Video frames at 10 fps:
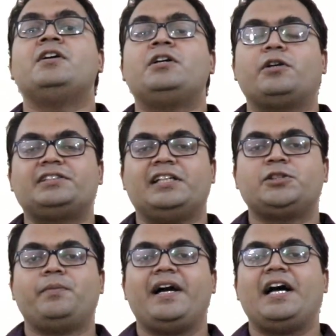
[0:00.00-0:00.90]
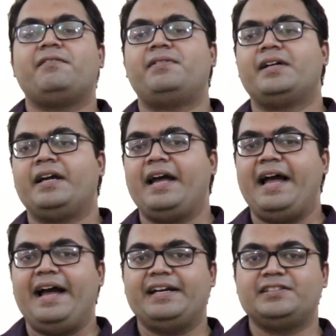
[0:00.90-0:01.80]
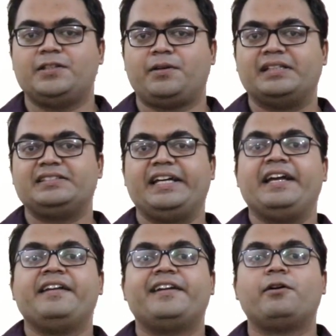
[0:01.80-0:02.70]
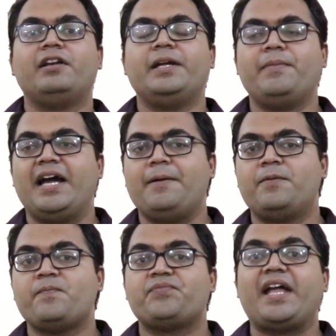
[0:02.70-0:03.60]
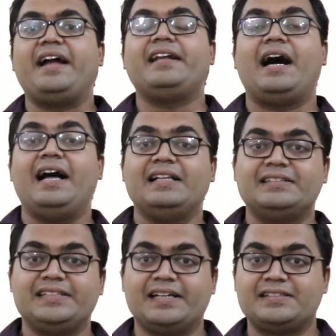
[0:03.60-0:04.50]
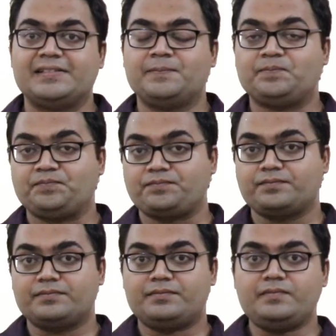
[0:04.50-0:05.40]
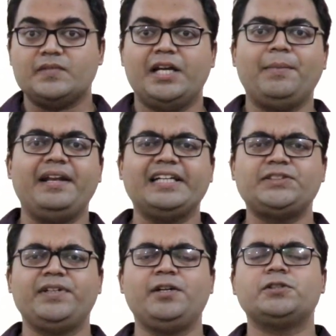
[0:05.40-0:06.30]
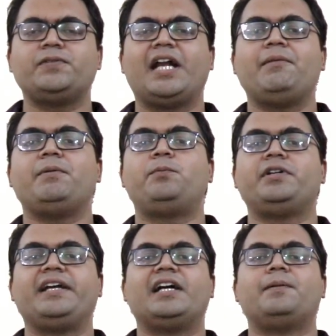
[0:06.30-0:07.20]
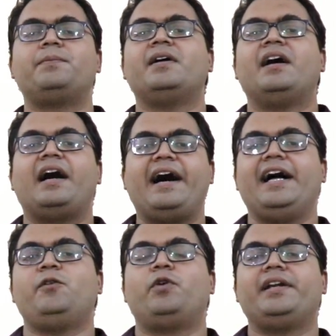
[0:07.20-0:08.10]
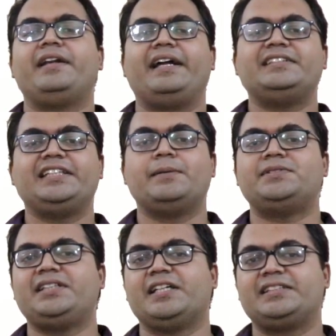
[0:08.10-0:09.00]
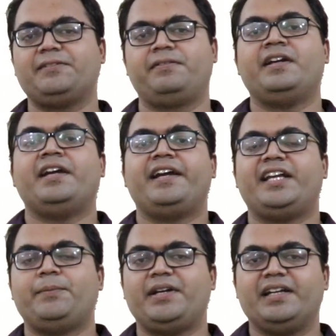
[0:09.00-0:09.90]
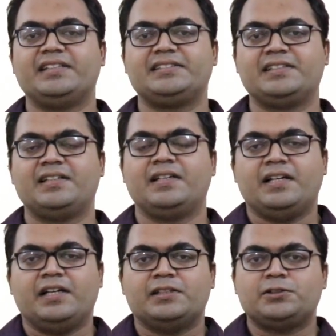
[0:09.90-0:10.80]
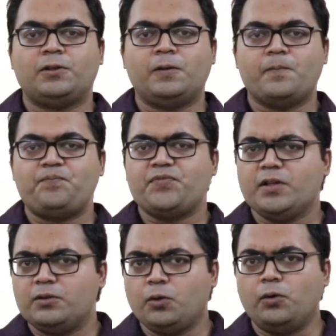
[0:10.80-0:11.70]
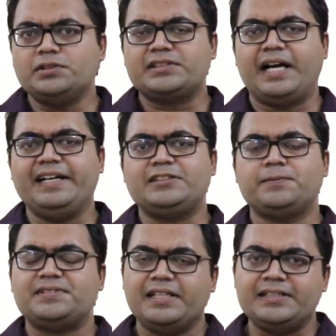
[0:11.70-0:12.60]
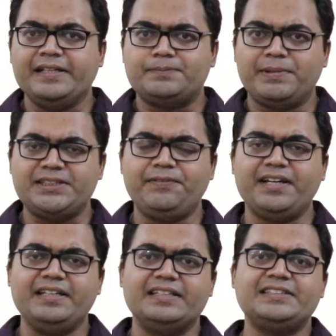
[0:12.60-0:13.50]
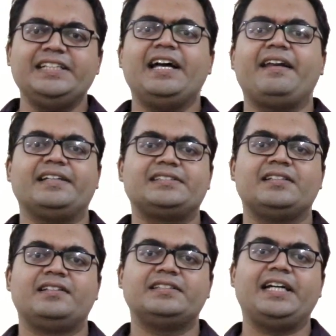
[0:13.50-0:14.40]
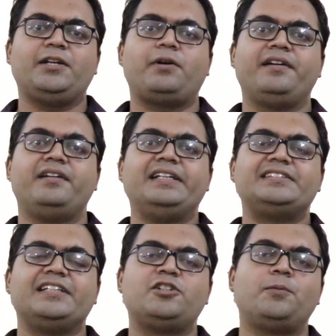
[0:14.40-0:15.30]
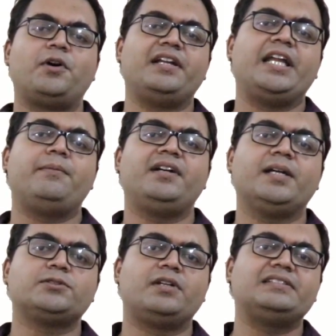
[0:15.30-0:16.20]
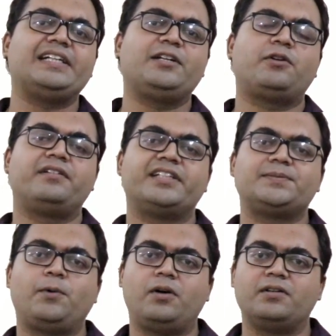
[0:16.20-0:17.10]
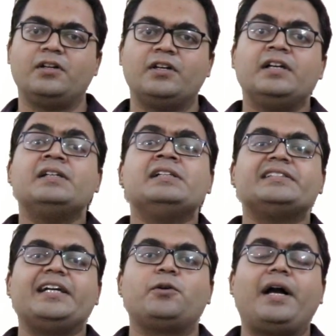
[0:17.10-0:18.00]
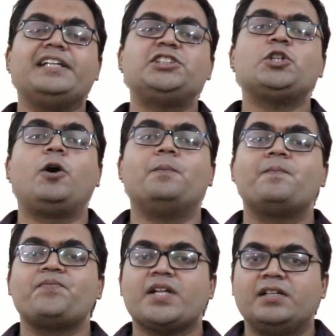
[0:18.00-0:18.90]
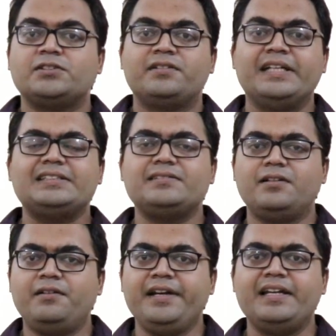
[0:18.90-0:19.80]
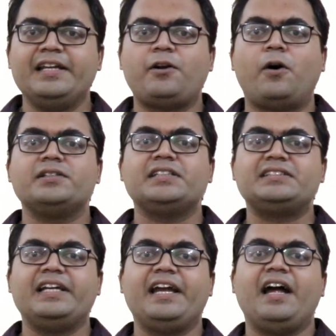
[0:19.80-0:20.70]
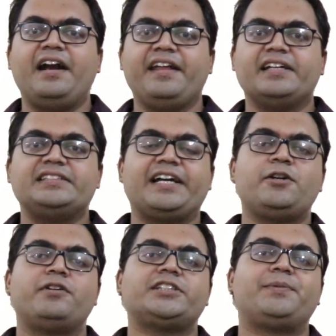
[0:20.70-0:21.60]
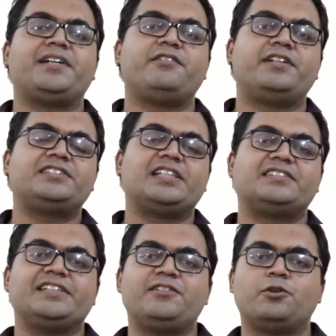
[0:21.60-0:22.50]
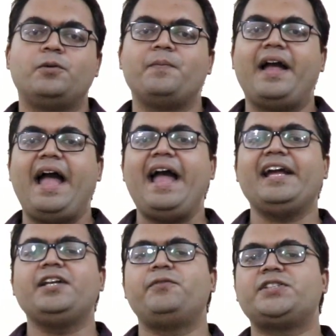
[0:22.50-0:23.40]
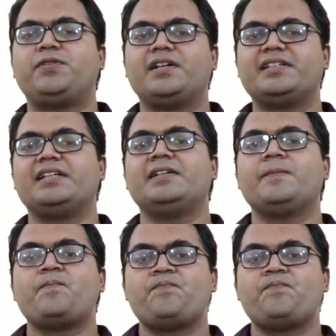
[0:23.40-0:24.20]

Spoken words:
tocilizumab and, you can say, ianalumab and IL-6, and my next videos where I'll be putting up IL-1 and GM-CSF inhibitors. So those kinds of, specifically the CRS, the cytokine release syndrome, or in layman terms known as cytokine response, cytokine storm. So this really causes the ARDS, acute respiratory distress syndrome, and which further